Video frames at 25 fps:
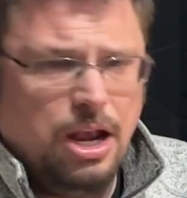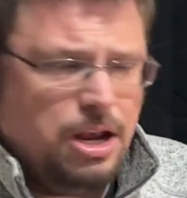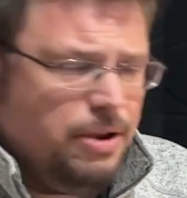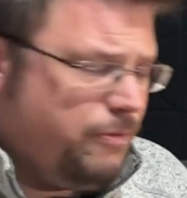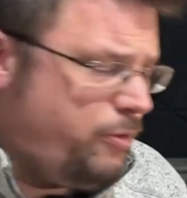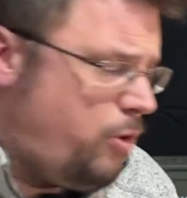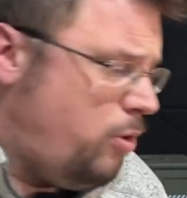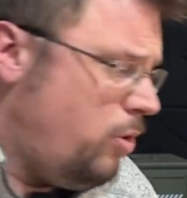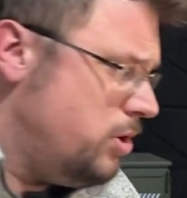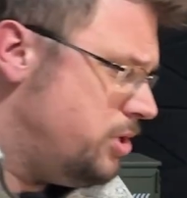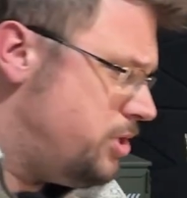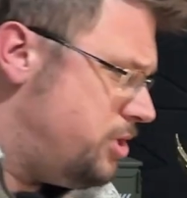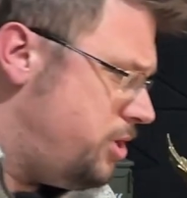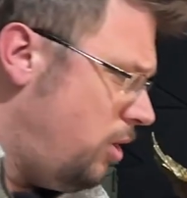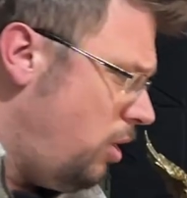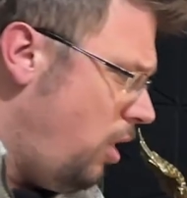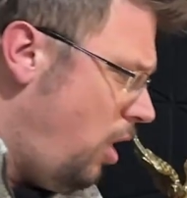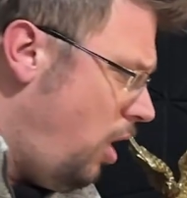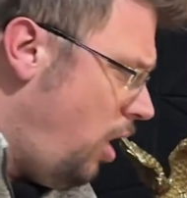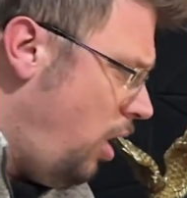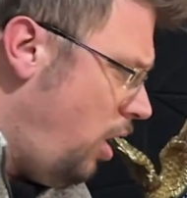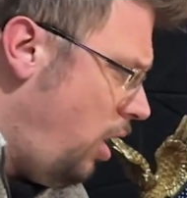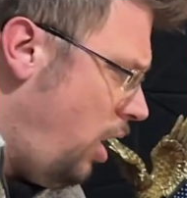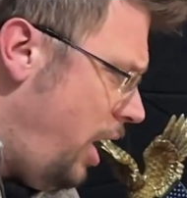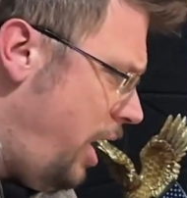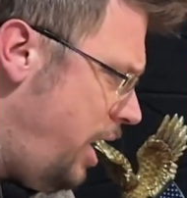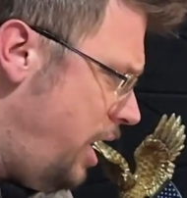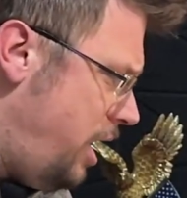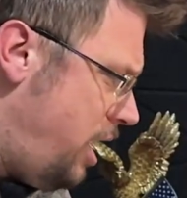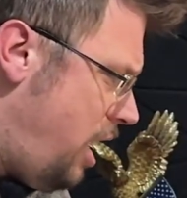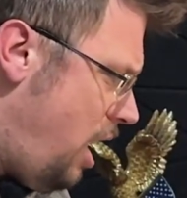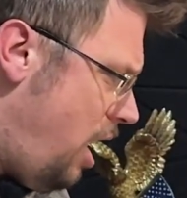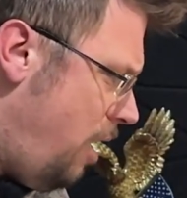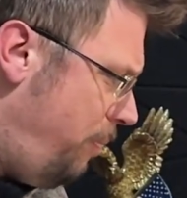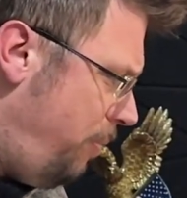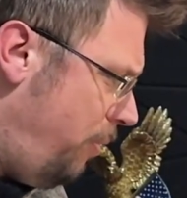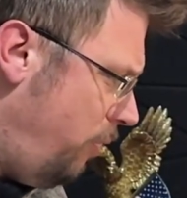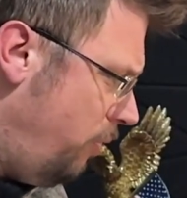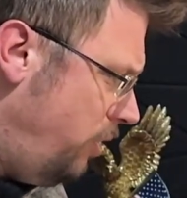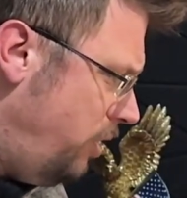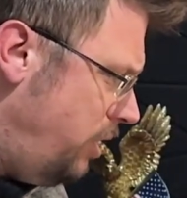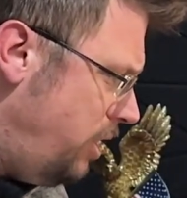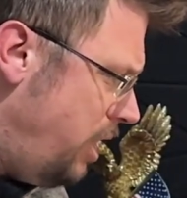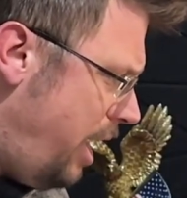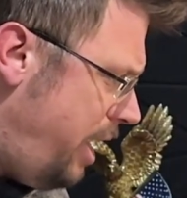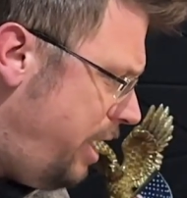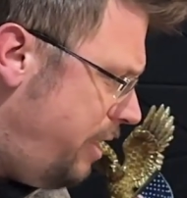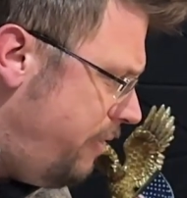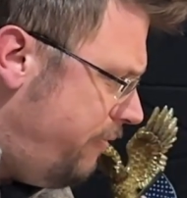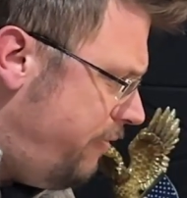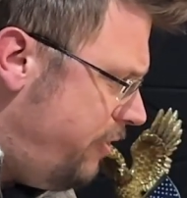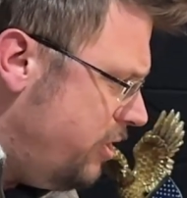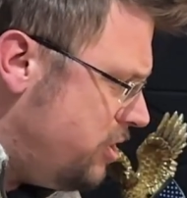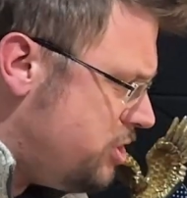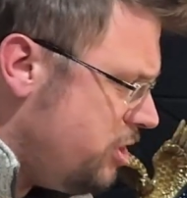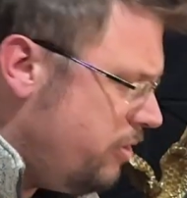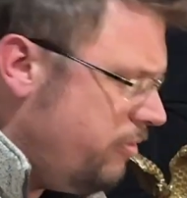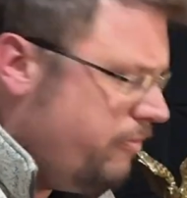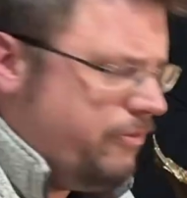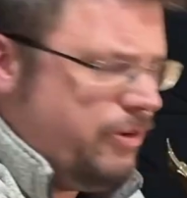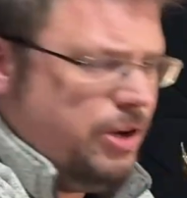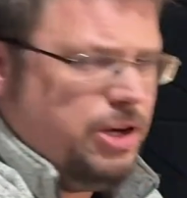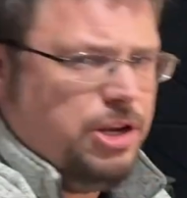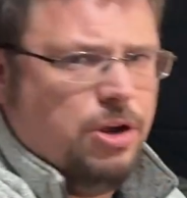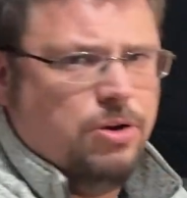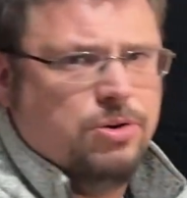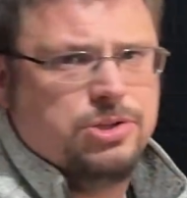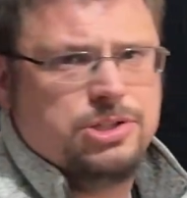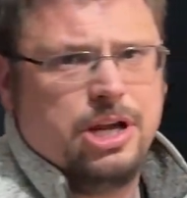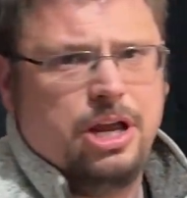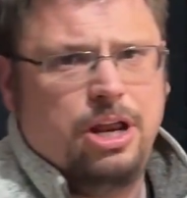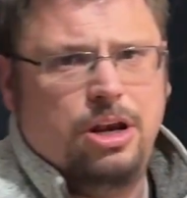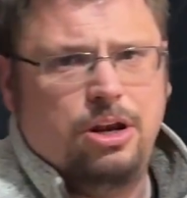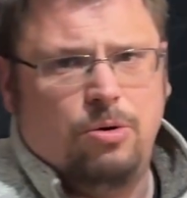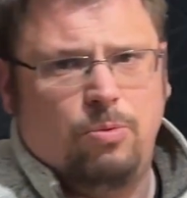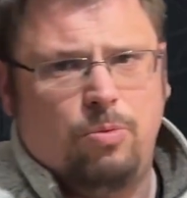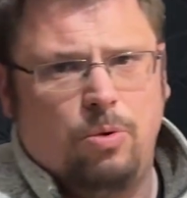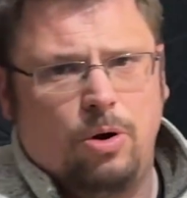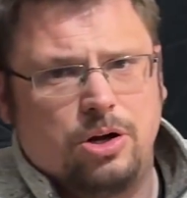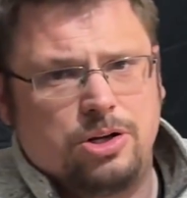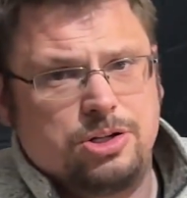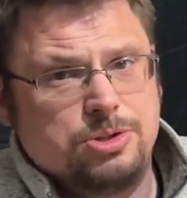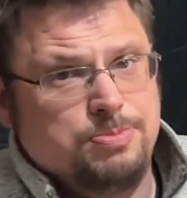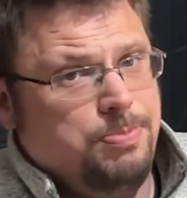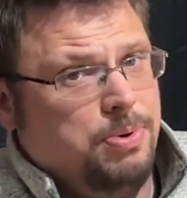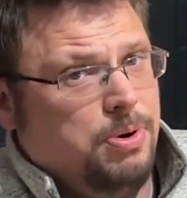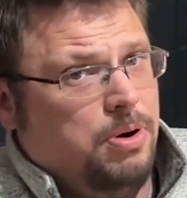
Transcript: And of course, there are a couple night vision videos in the works,